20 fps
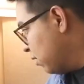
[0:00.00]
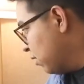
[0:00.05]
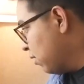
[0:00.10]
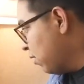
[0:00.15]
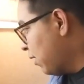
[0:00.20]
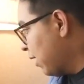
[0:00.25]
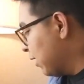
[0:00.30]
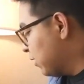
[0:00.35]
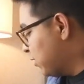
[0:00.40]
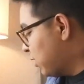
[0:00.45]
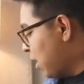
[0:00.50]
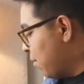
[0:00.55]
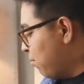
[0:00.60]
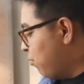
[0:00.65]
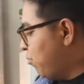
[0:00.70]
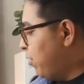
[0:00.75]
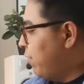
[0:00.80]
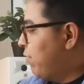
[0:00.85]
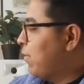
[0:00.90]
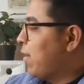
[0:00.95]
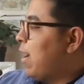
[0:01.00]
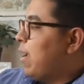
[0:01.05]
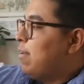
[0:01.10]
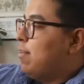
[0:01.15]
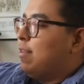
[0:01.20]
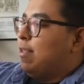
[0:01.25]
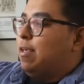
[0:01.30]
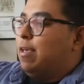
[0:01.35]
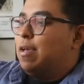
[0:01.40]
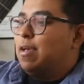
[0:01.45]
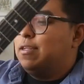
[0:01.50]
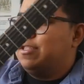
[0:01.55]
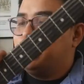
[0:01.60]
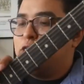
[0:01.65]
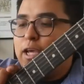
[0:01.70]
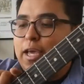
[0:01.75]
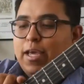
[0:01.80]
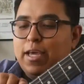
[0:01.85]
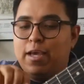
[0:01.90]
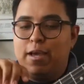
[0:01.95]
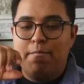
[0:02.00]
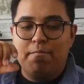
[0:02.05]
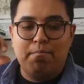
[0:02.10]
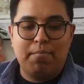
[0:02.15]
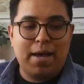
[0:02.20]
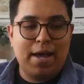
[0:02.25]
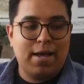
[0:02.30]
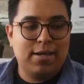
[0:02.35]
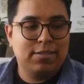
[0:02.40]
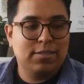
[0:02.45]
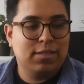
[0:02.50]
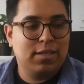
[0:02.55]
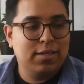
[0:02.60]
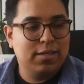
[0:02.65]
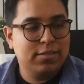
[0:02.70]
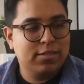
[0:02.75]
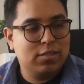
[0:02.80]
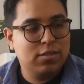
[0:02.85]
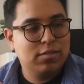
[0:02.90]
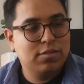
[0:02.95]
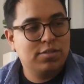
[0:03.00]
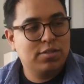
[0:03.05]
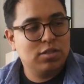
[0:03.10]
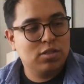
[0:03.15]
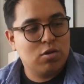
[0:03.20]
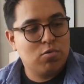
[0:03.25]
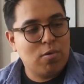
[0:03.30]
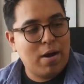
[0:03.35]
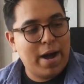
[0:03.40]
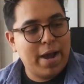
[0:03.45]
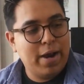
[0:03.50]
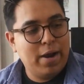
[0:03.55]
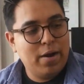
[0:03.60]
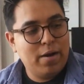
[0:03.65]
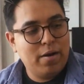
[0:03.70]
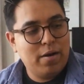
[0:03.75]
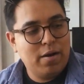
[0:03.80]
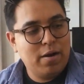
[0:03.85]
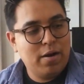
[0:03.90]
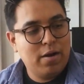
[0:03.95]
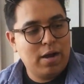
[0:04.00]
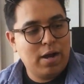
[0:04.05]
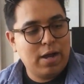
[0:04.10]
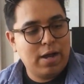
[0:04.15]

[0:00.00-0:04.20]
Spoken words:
Next up, we've got the Jazzmaster Squire